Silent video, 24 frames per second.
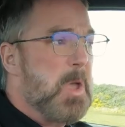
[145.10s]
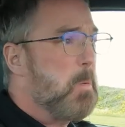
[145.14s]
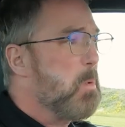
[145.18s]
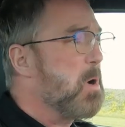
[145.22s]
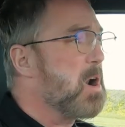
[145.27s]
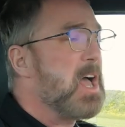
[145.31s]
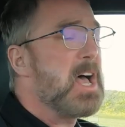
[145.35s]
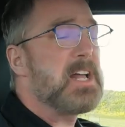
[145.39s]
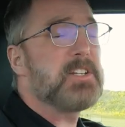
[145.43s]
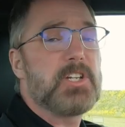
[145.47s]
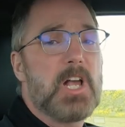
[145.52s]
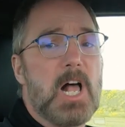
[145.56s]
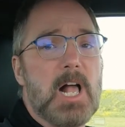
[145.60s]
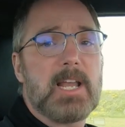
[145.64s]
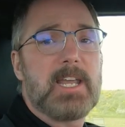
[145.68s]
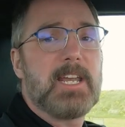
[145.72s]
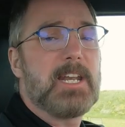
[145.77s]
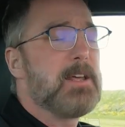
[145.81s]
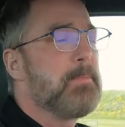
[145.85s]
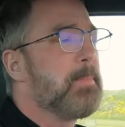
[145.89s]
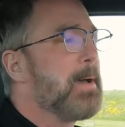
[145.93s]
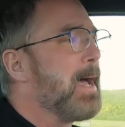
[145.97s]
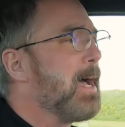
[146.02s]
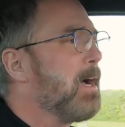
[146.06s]
we're not
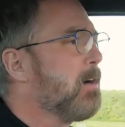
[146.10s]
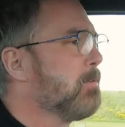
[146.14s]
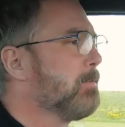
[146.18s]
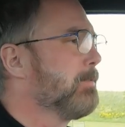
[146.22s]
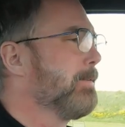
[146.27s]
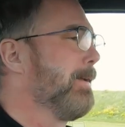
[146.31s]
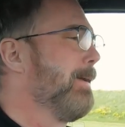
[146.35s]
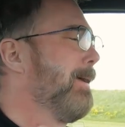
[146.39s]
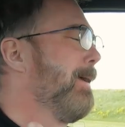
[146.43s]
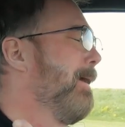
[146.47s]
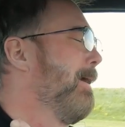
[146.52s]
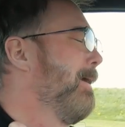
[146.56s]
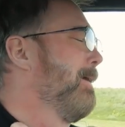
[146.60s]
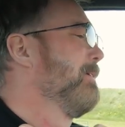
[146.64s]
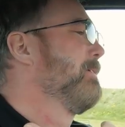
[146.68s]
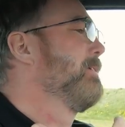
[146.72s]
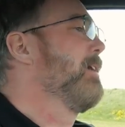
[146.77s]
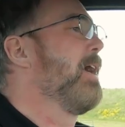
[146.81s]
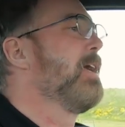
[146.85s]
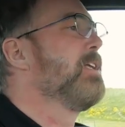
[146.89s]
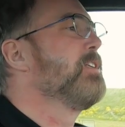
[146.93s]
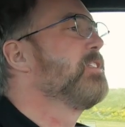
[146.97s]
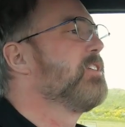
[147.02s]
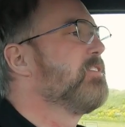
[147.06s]
talking about
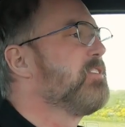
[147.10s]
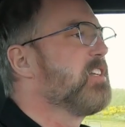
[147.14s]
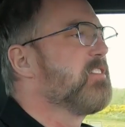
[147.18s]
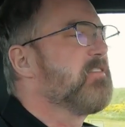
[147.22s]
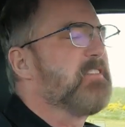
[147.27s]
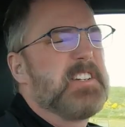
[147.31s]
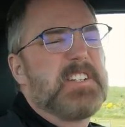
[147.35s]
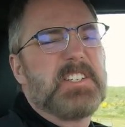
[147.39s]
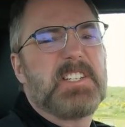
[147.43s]
tons of different